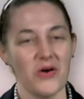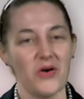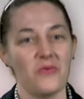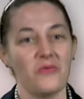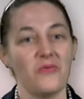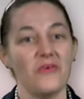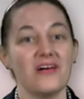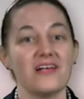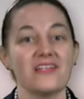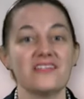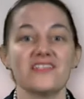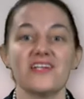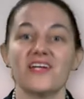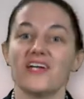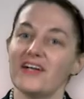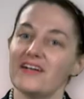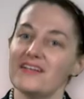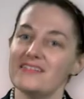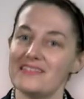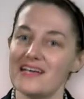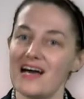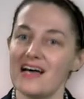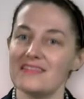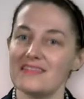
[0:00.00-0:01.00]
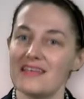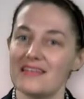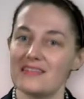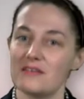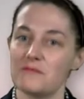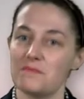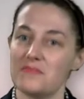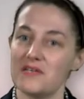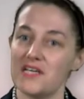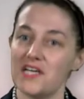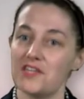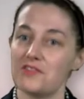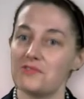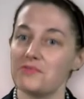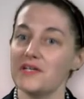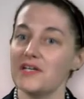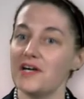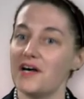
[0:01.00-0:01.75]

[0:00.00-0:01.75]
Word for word: Well, it turns out that the big three